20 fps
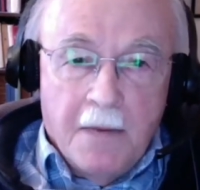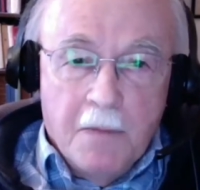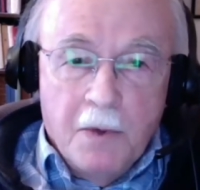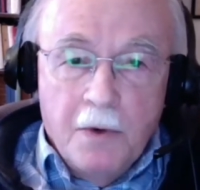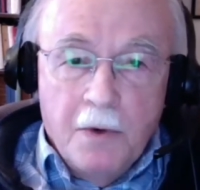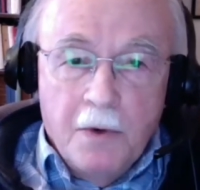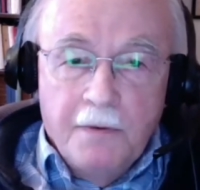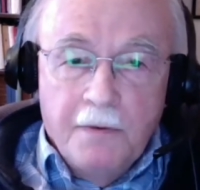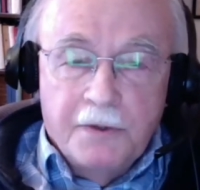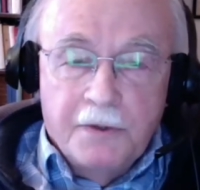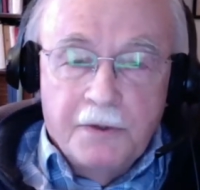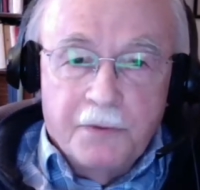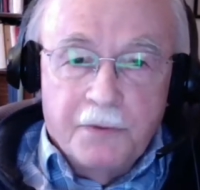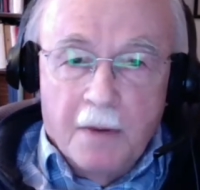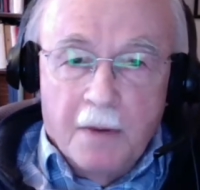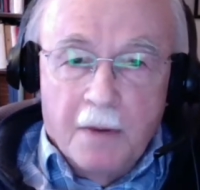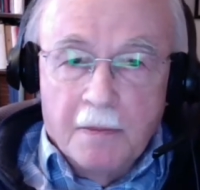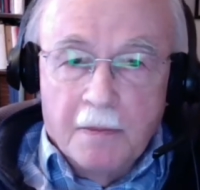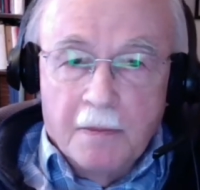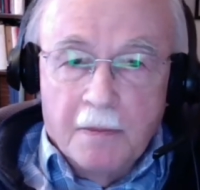moves
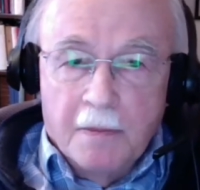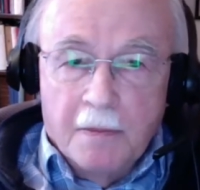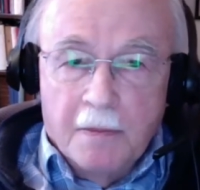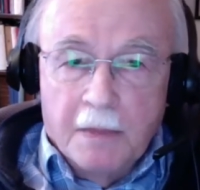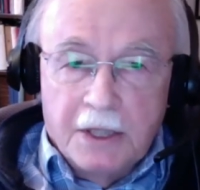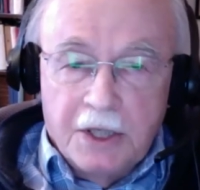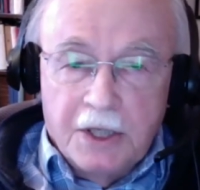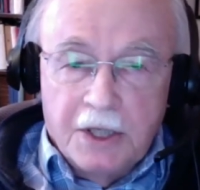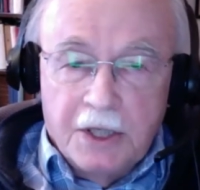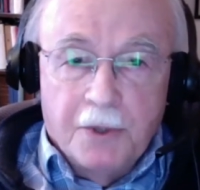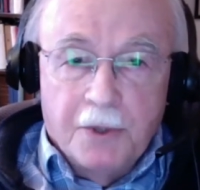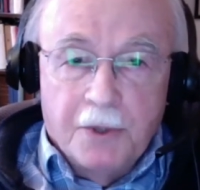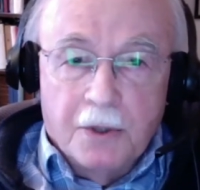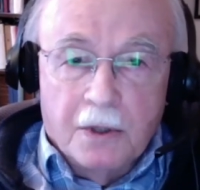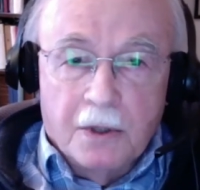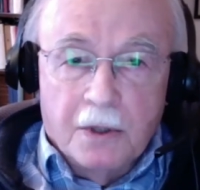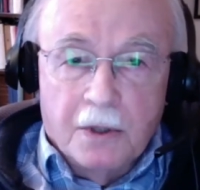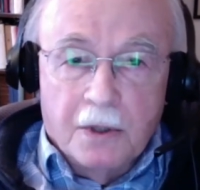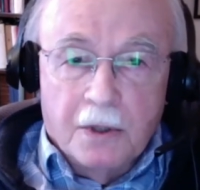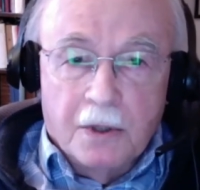from a chapter
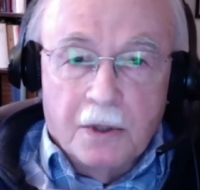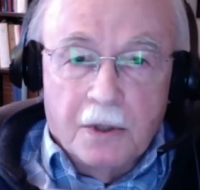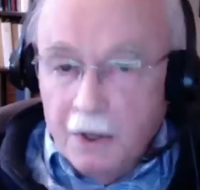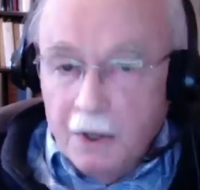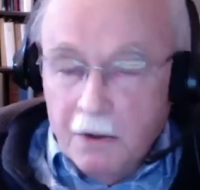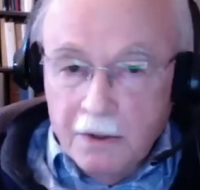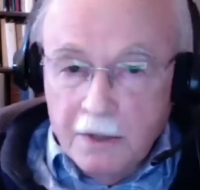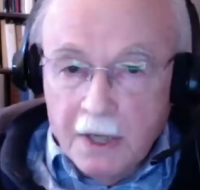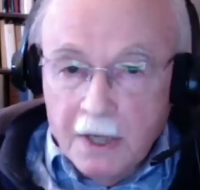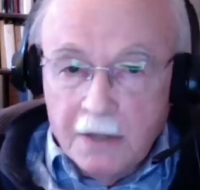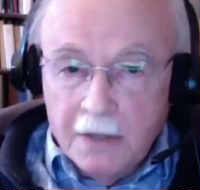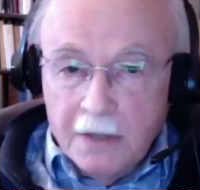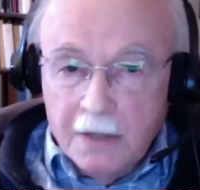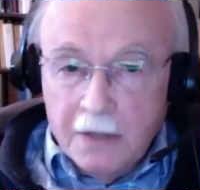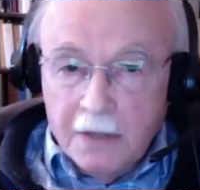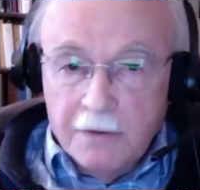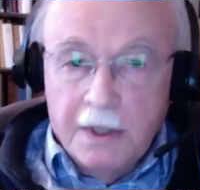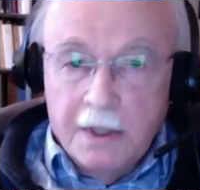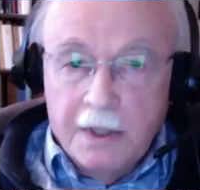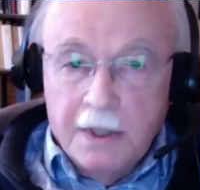on the older doctrine
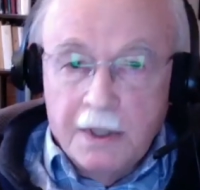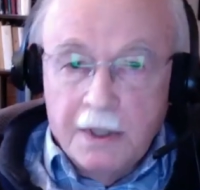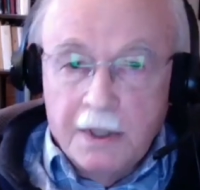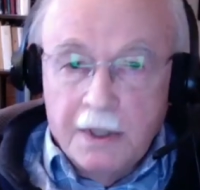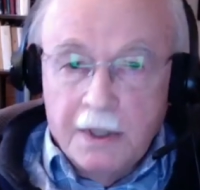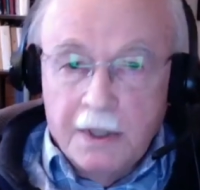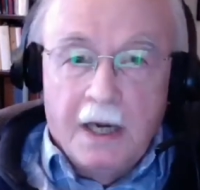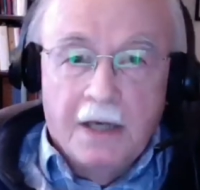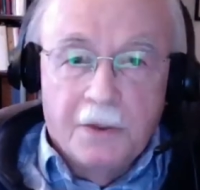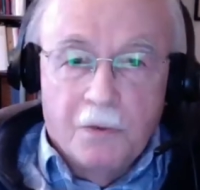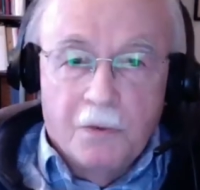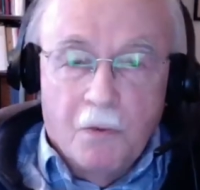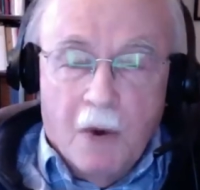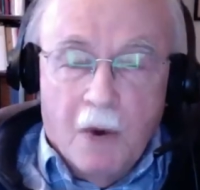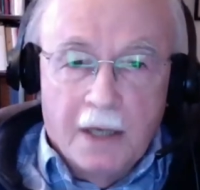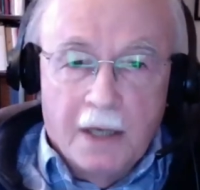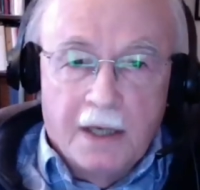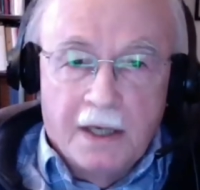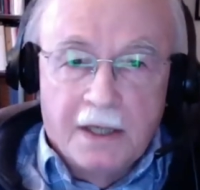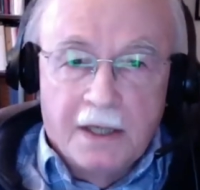into what
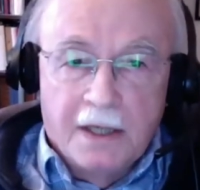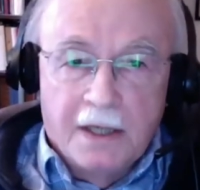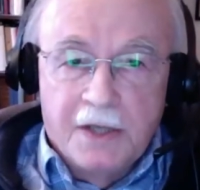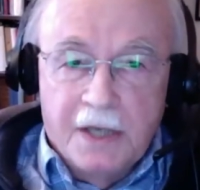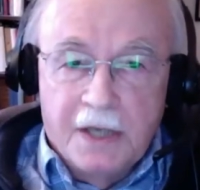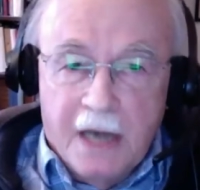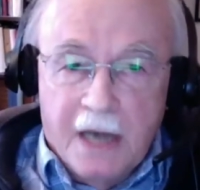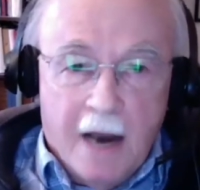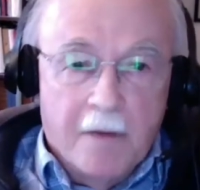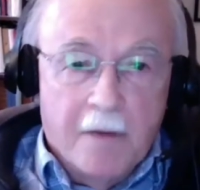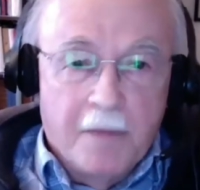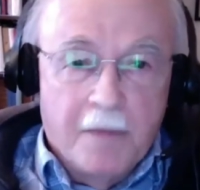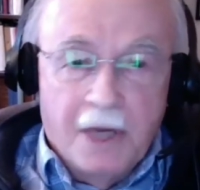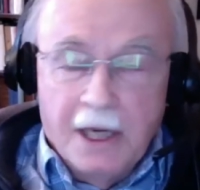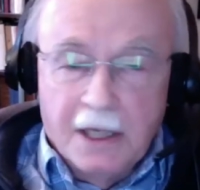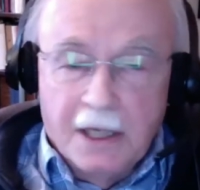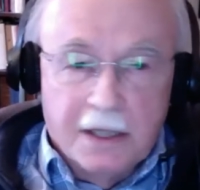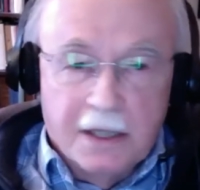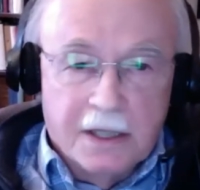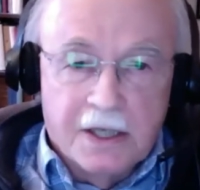is now being
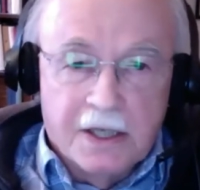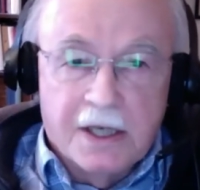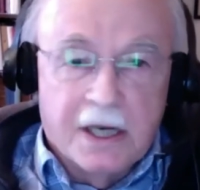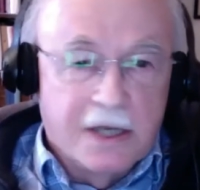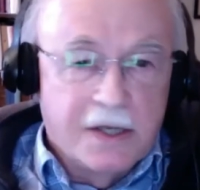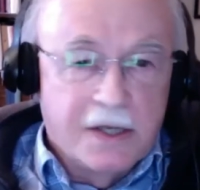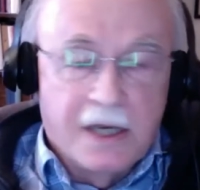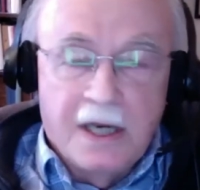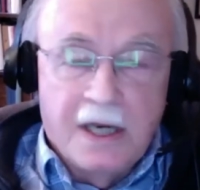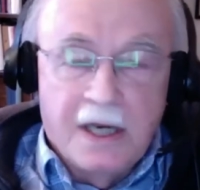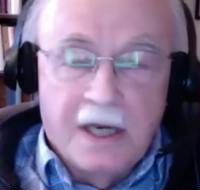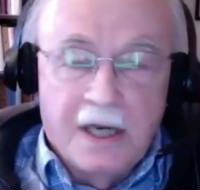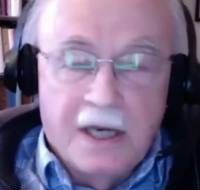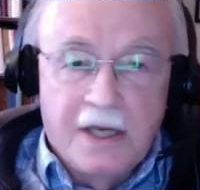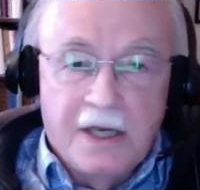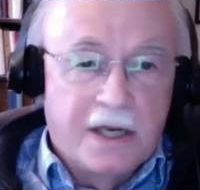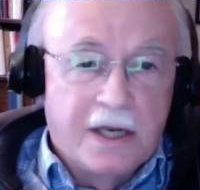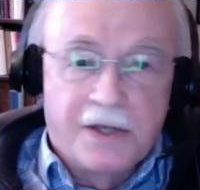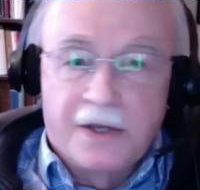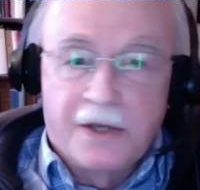discussed, he
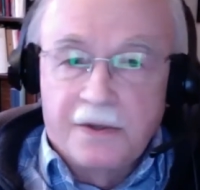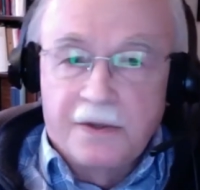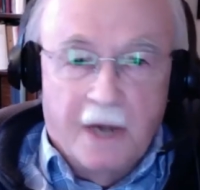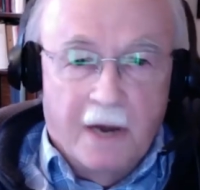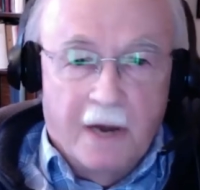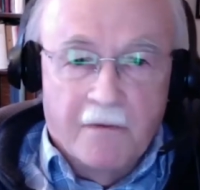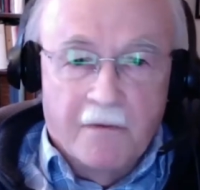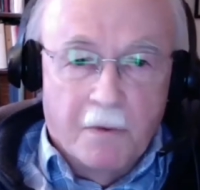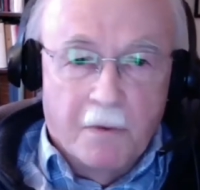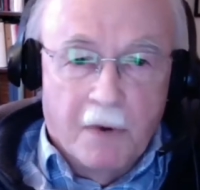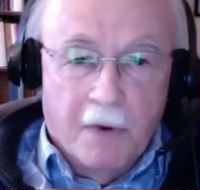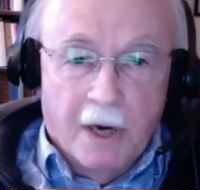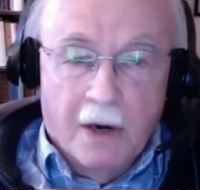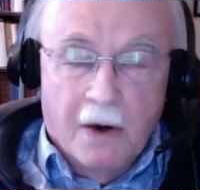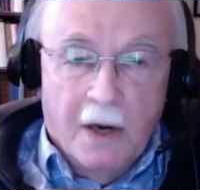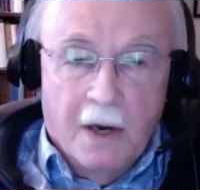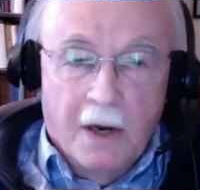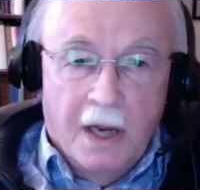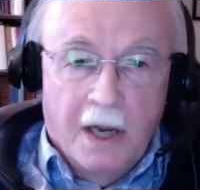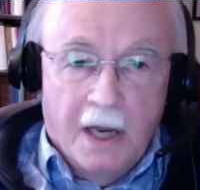says, everywhere.
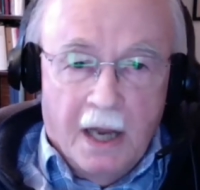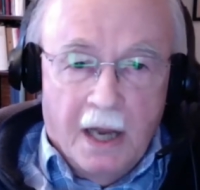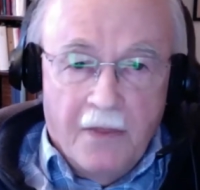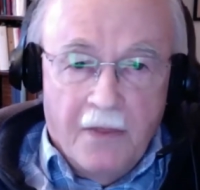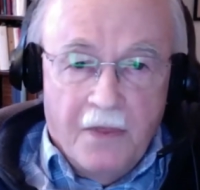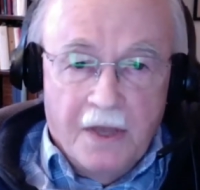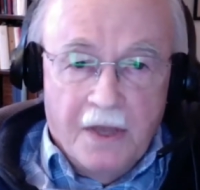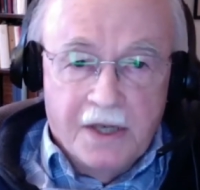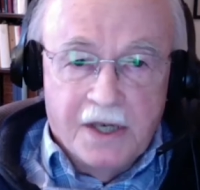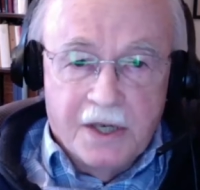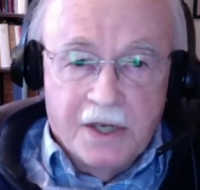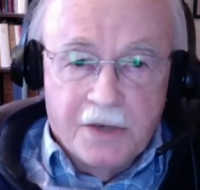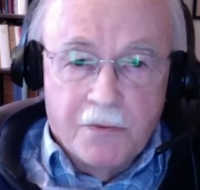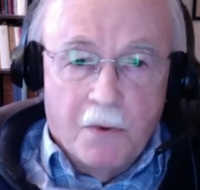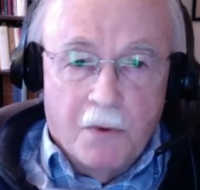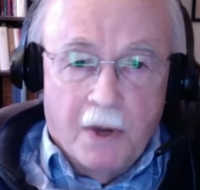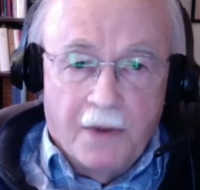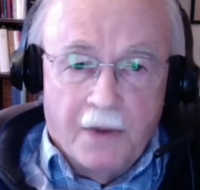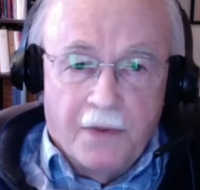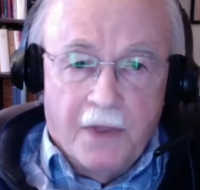And this is what
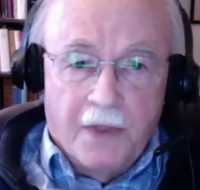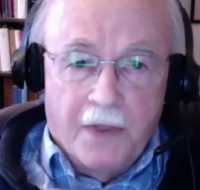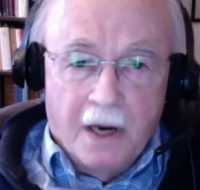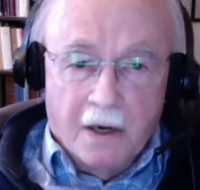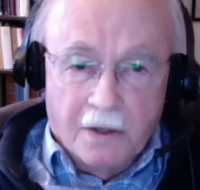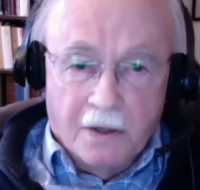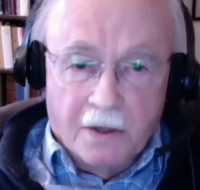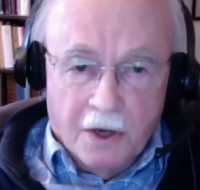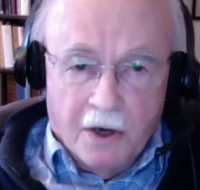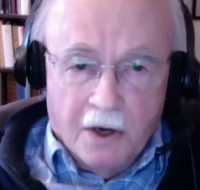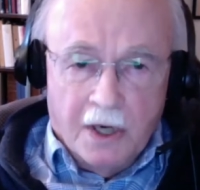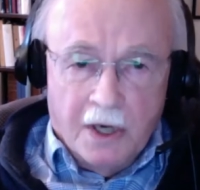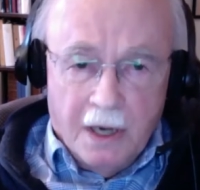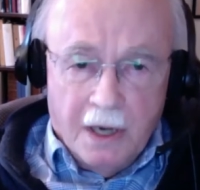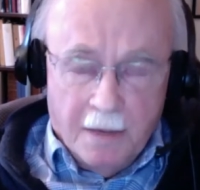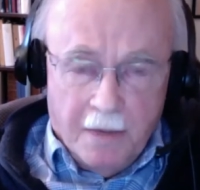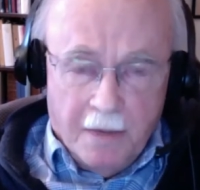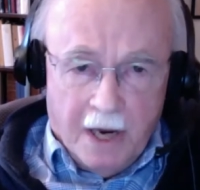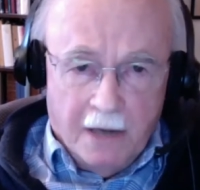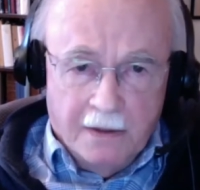they are talking
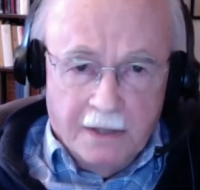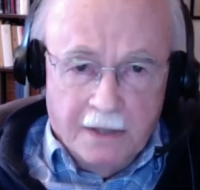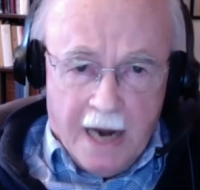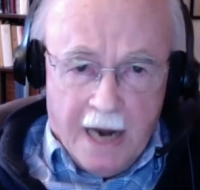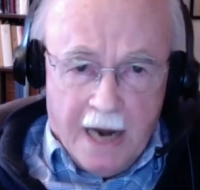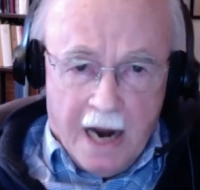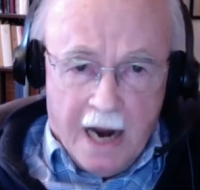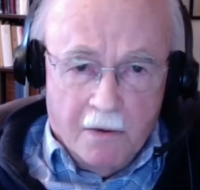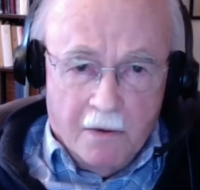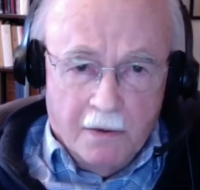about now.